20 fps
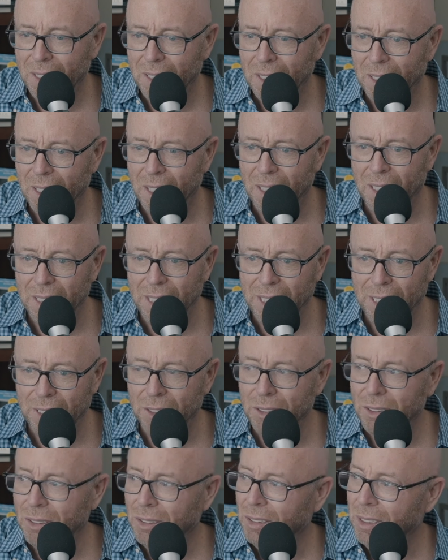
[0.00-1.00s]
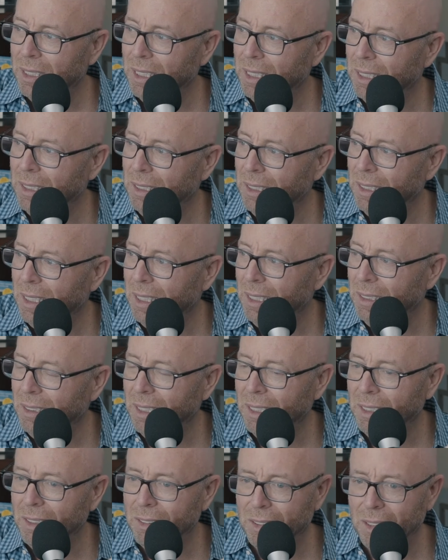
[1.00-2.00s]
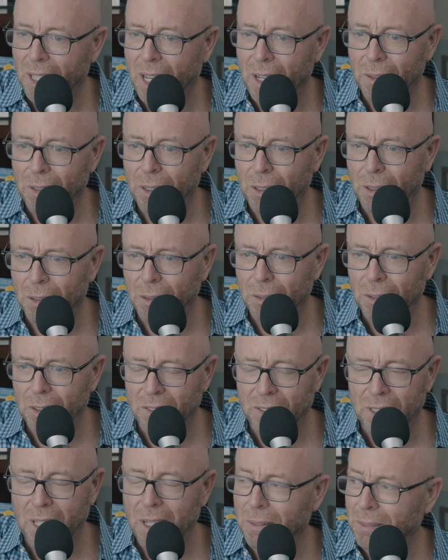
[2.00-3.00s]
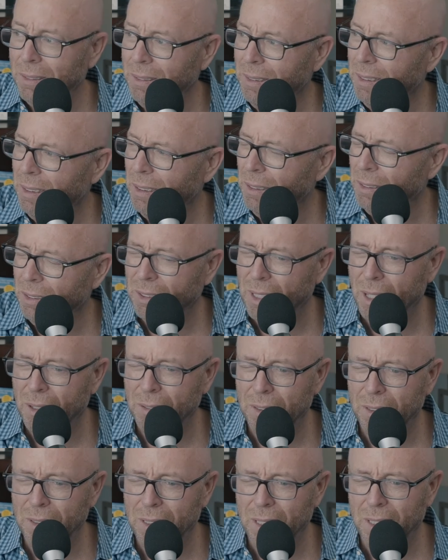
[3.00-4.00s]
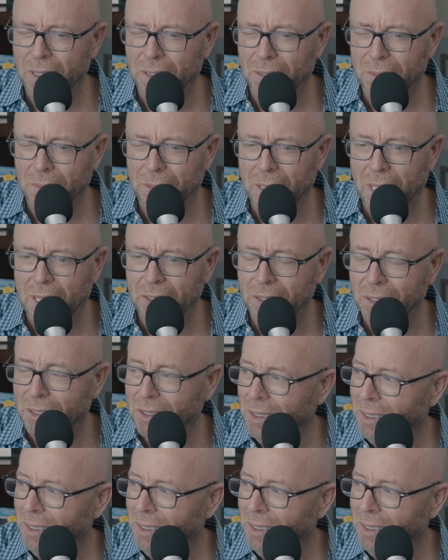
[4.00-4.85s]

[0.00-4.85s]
uh, ears, and, and, and sound, or and sound, or sound and uh, taste.